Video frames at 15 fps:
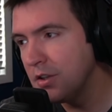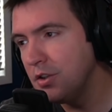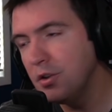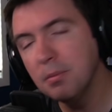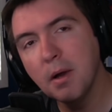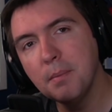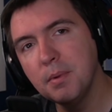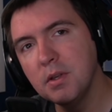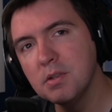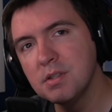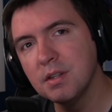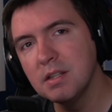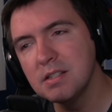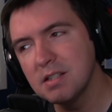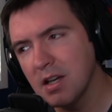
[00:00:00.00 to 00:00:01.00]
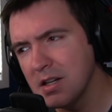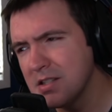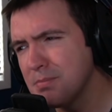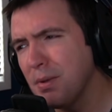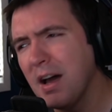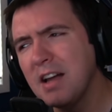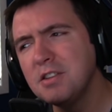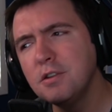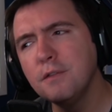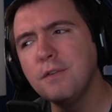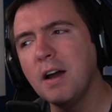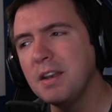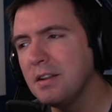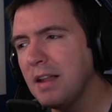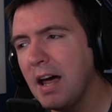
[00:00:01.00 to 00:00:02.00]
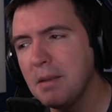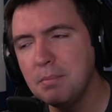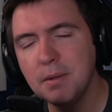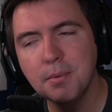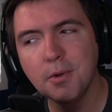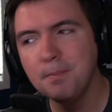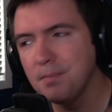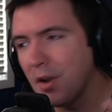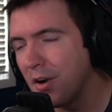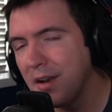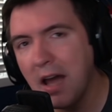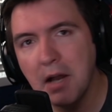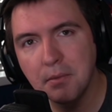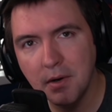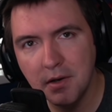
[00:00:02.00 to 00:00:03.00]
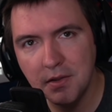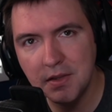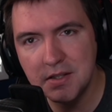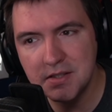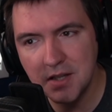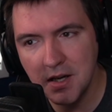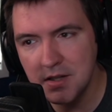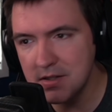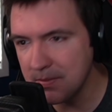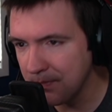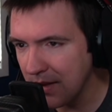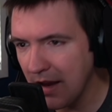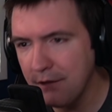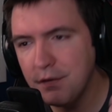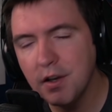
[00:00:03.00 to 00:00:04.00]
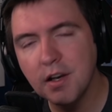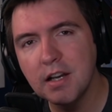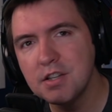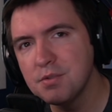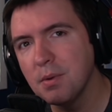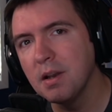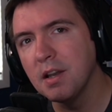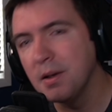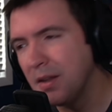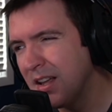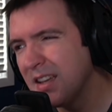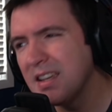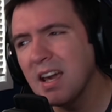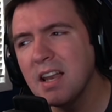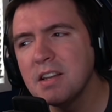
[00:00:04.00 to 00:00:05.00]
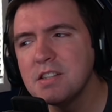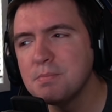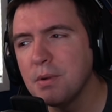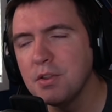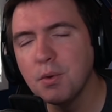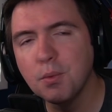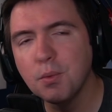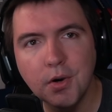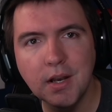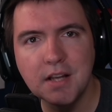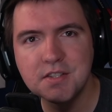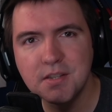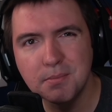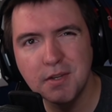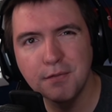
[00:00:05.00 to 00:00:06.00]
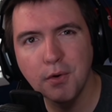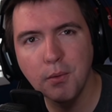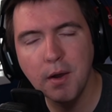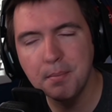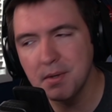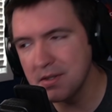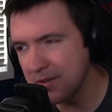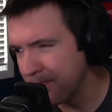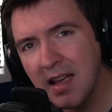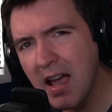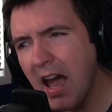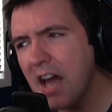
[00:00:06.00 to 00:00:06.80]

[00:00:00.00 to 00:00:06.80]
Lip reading: You might be using these guns, but I do find a lot of people are not running these guns. And I figured I just want to kind of spread the word on some different weapons.